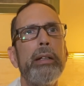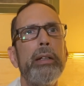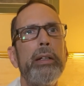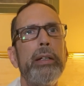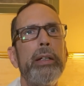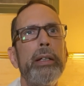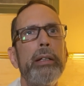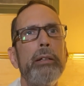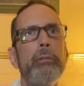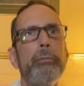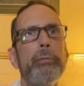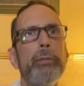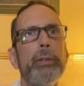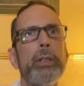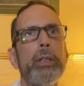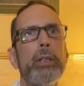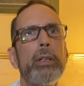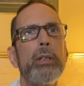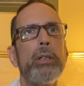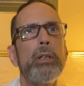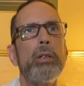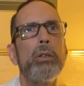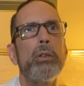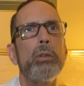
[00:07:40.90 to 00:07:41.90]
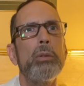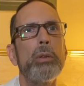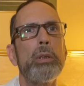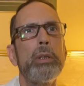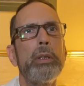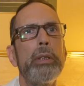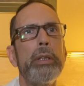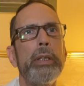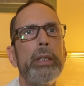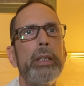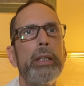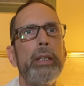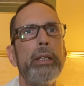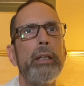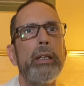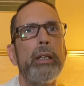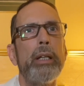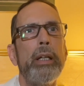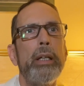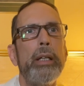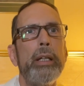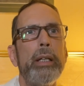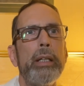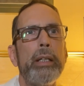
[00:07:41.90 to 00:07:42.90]
difficulty
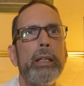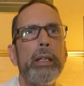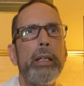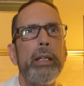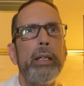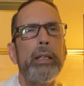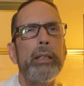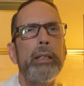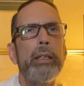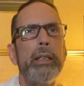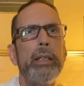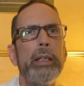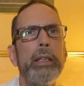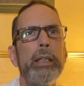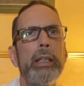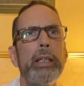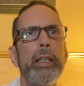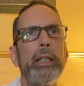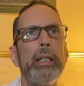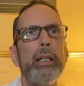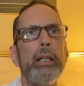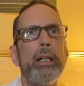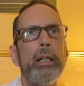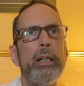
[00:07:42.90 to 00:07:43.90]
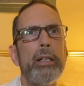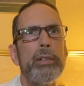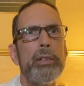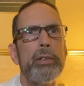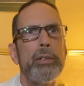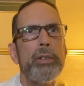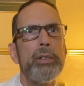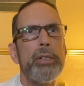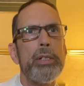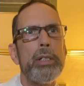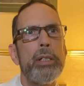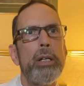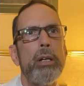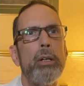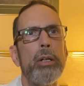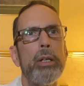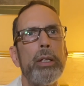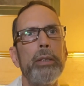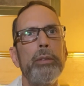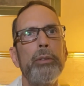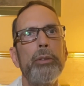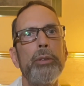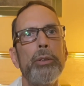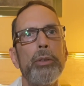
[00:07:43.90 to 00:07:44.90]
getting the other
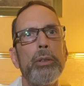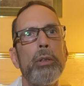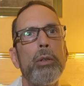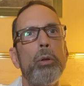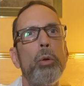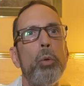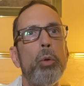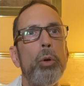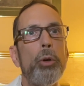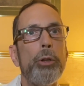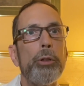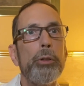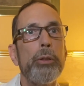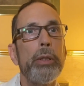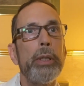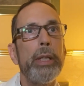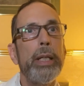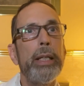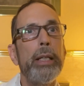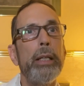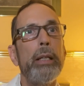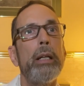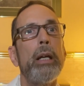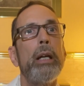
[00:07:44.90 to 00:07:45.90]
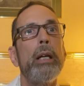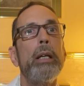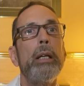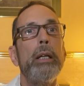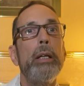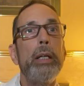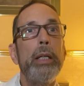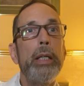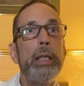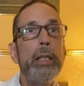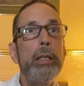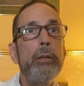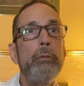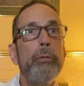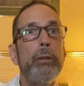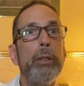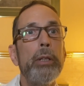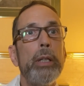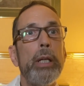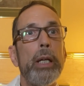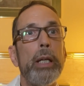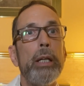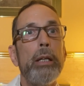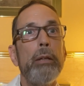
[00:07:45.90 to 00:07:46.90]
side to coordinate,
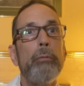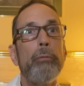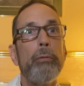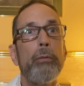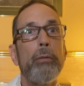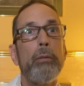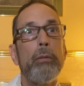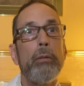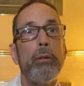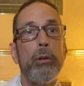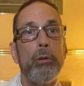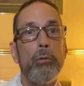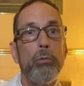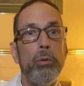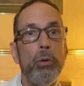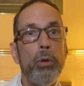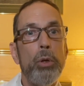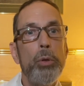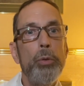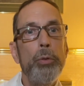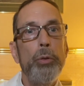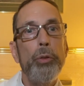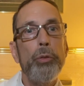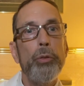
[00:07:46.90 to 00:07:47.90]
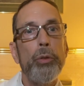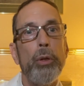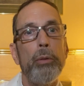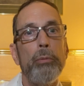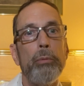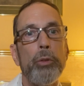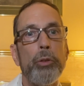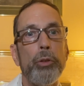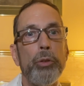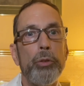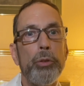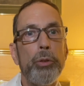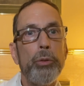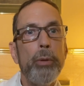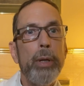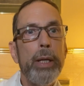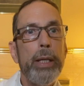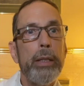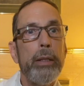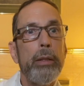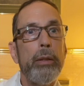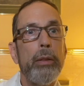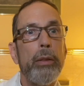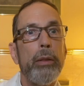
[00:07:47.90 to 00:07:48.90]
even if gross
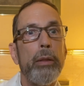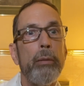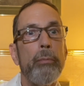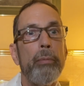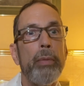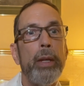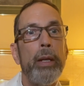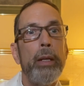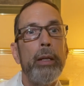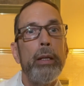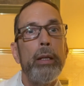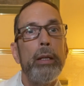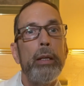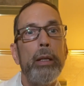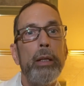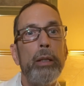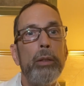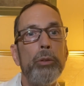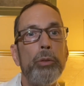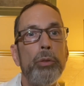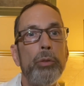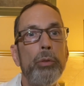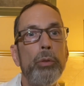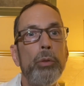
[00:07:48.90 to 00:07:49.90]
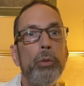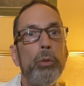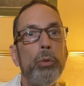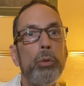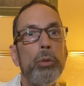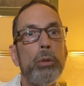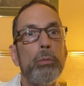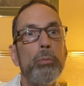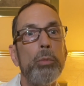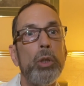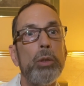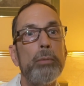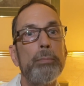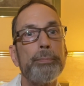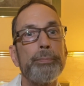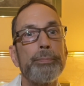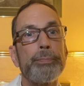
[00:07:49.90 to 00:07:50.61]
strength is normal